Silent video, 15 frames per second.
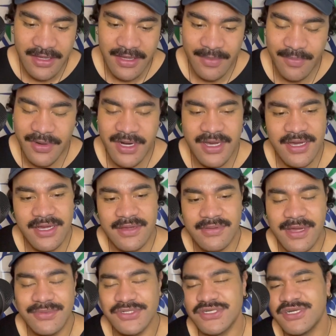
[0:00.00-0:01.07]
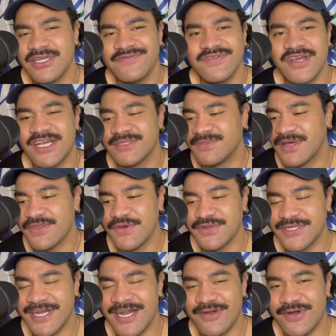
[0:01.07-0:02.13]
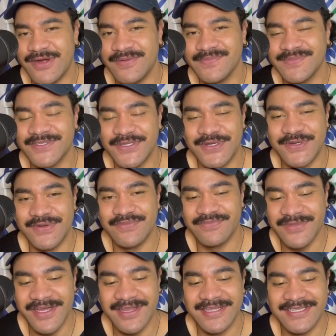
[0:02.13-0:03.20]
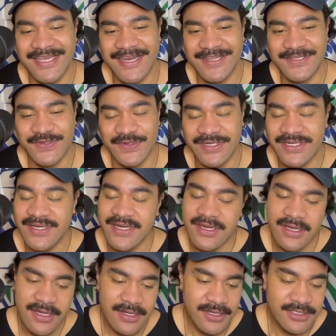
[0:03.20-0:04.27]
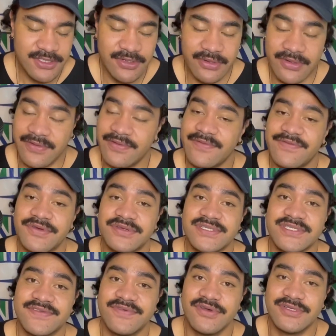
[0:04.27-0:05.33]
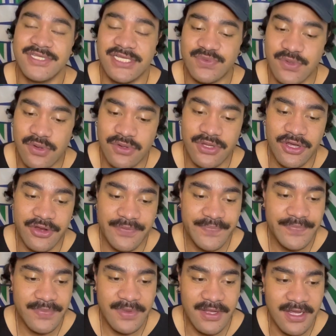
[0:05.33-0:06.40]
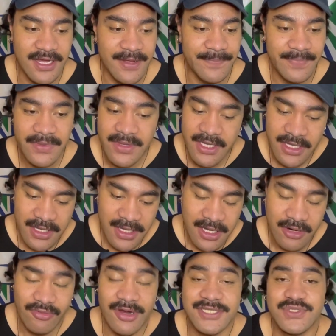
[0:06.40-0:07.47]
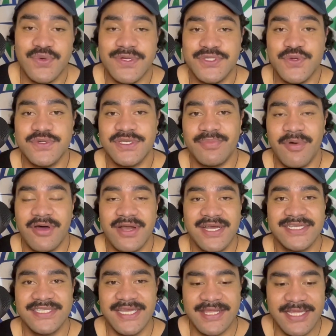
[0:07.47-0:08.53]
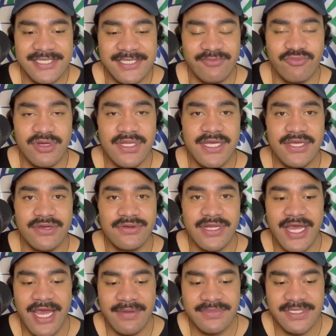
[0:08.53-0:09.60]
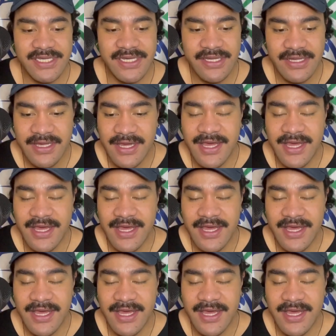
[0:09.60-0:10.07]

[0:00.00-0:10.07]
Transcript: But I'm just going to give you guys my thoughts on NRL. So yeah, let's get into it. So look, first things first, as we all know, round 22 is upon us, and there's some really good games here.